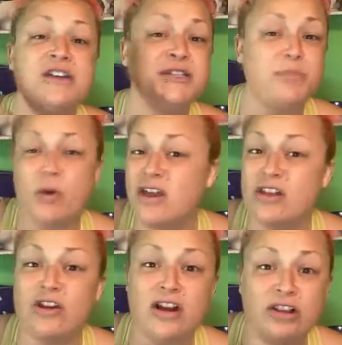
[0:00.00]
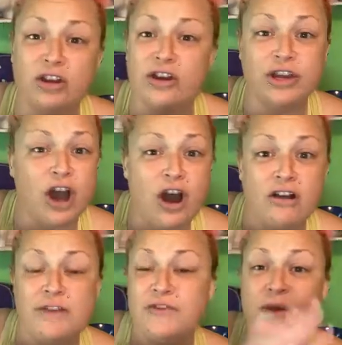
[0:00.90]
Spoiler alert,
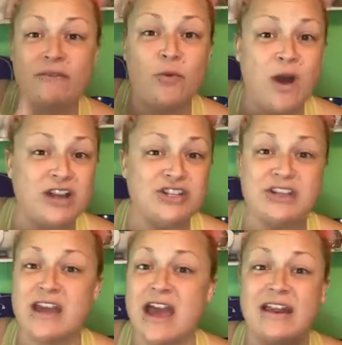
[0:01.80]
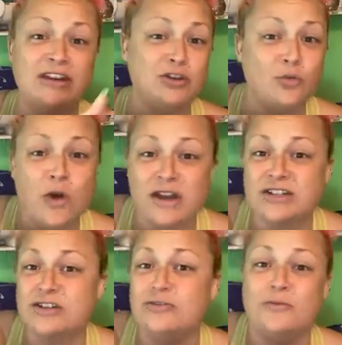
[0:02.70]
y'all, if you haven't watched it yet and you want
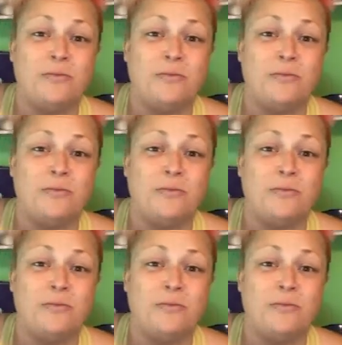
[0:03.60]
to,